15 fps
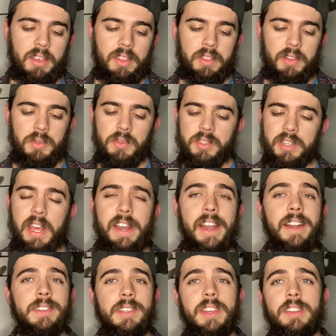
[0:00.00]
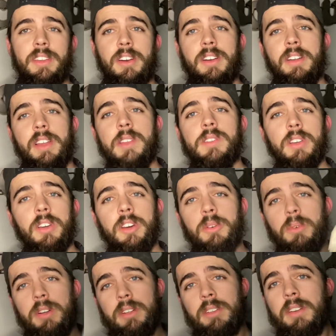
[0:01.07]
this one's an 8 out of 10, y'all. It's a good
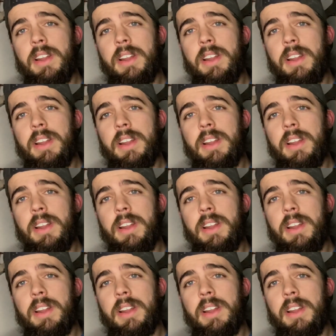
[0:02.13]
one.